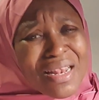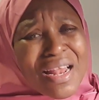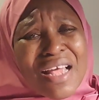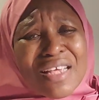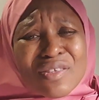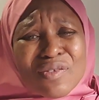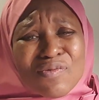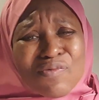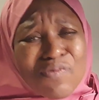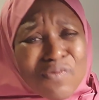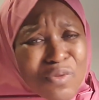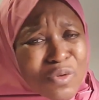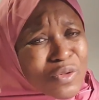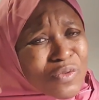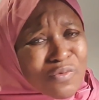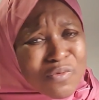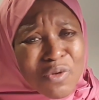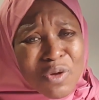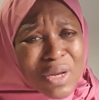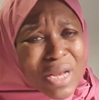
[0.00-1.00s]
Let's
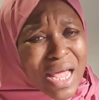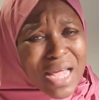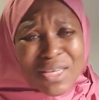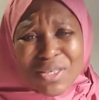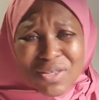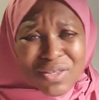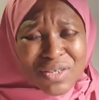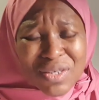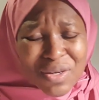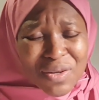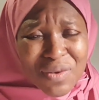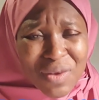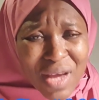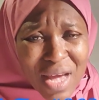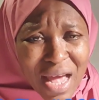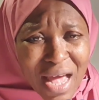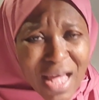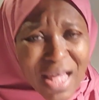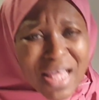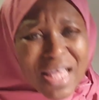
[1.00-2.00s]
vote for
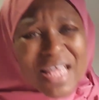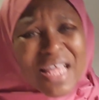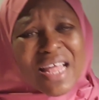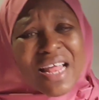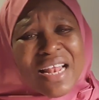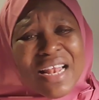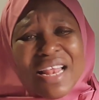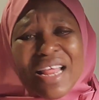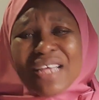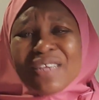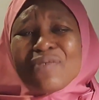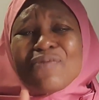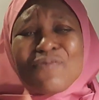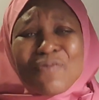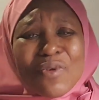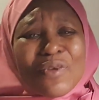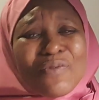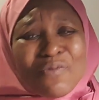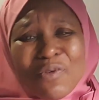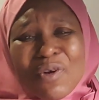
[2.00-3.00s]
Nigeria. Let's
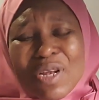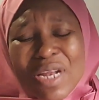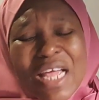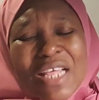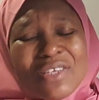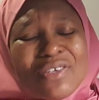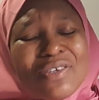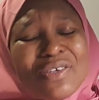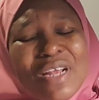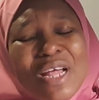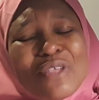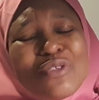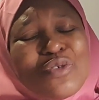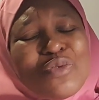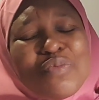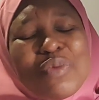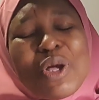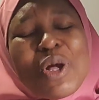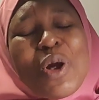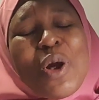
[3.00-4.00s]
vote for Nigeria to
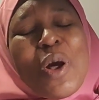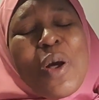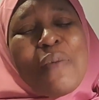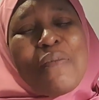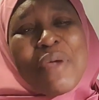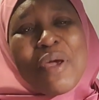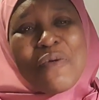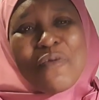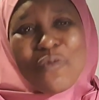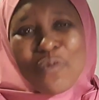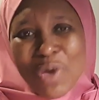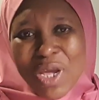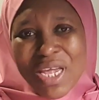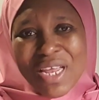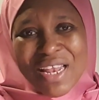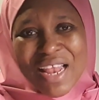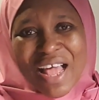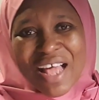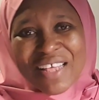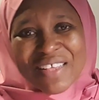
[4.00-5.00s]
become a
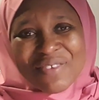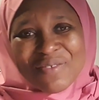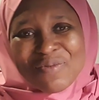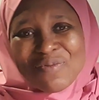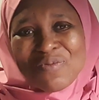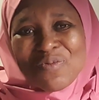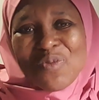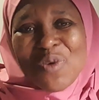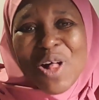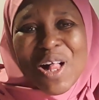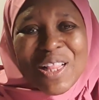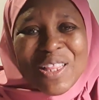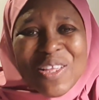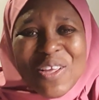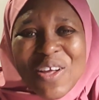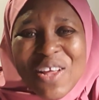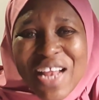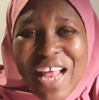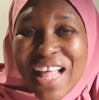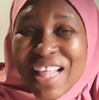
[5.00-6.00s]
winner. Well
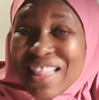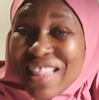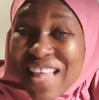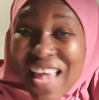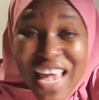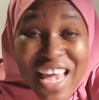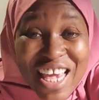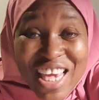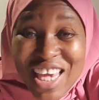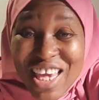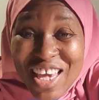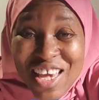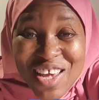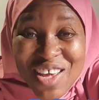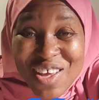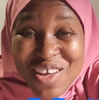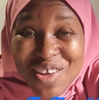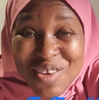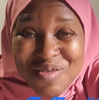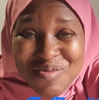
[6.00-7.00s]
done and thank
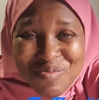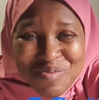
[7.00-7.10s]
you.